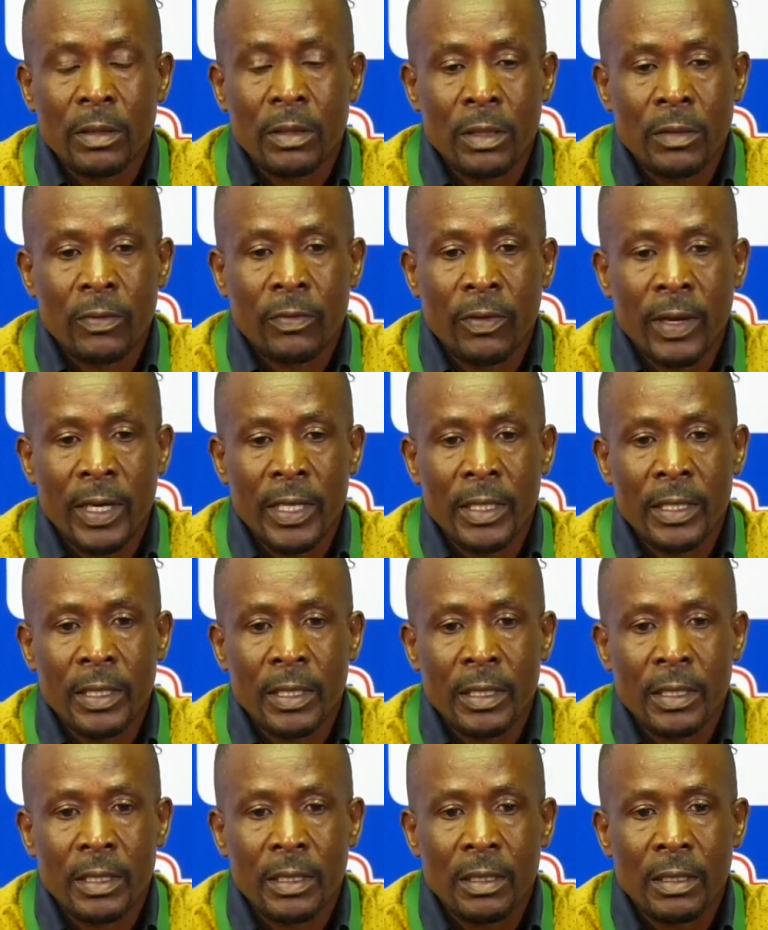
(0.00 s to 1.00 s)
It's fine.
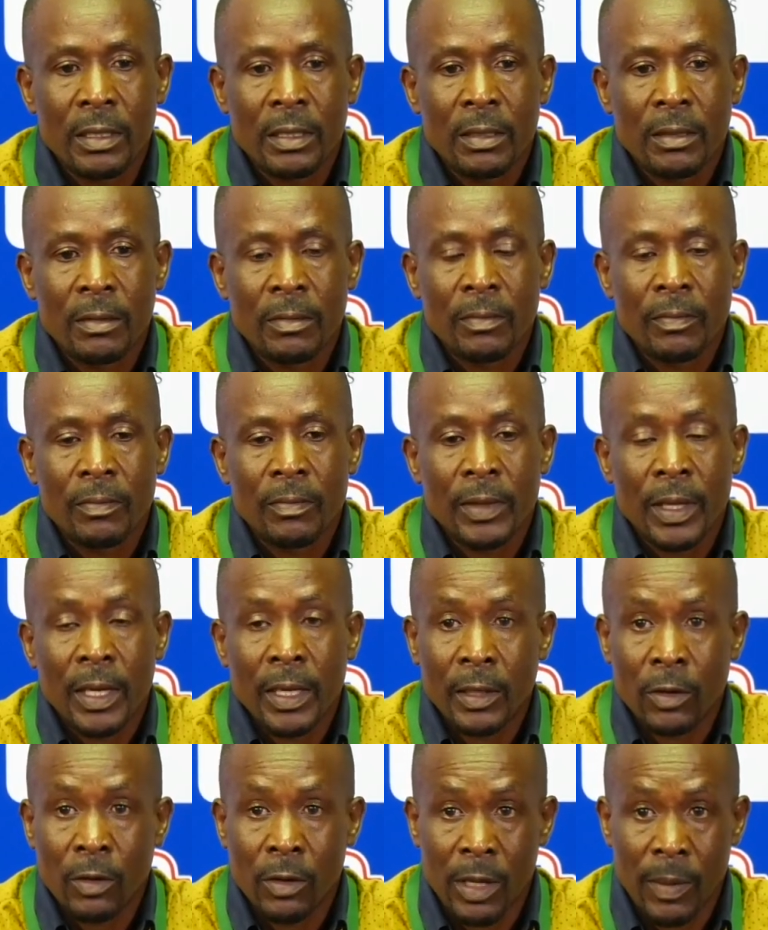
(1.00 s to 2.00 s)
The
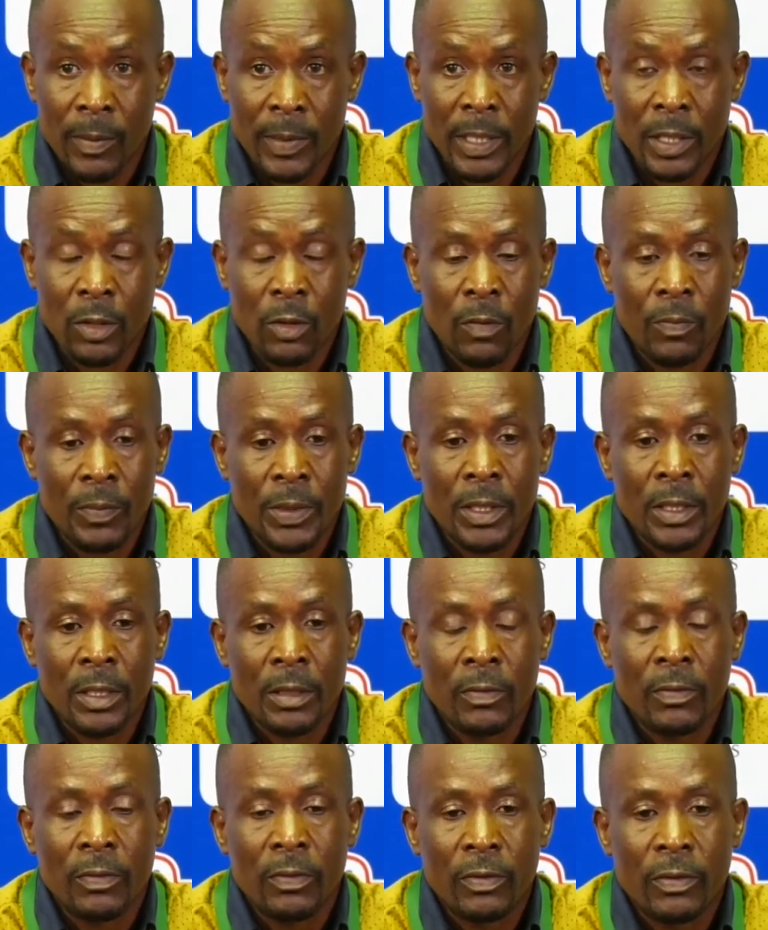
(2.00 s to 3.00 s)
tournament is
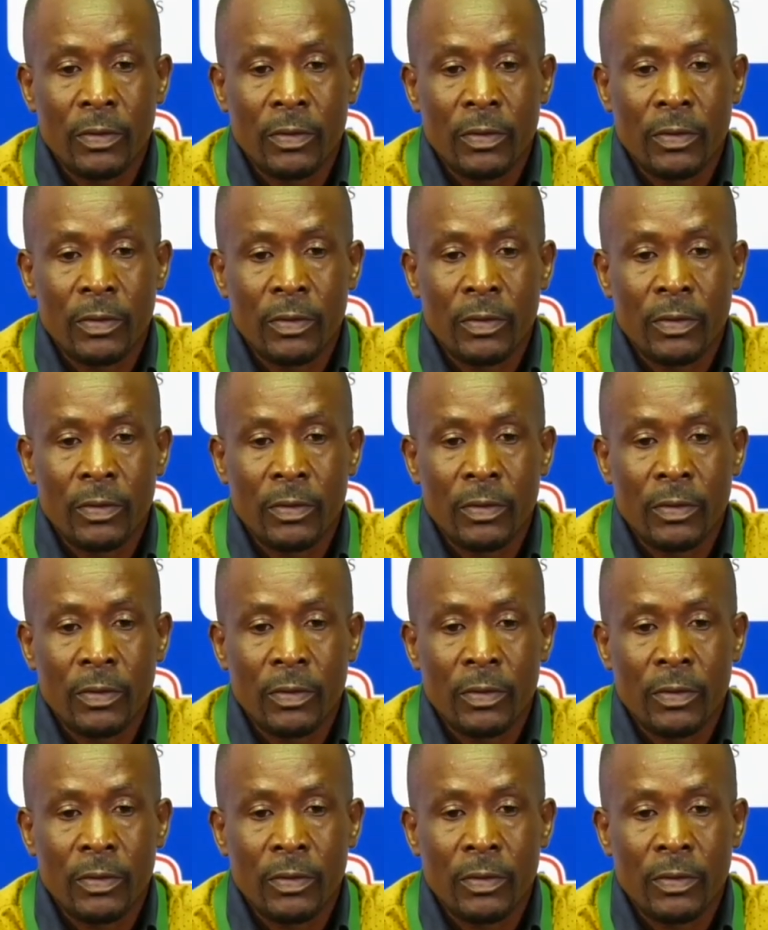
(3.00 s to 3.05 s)
competitive.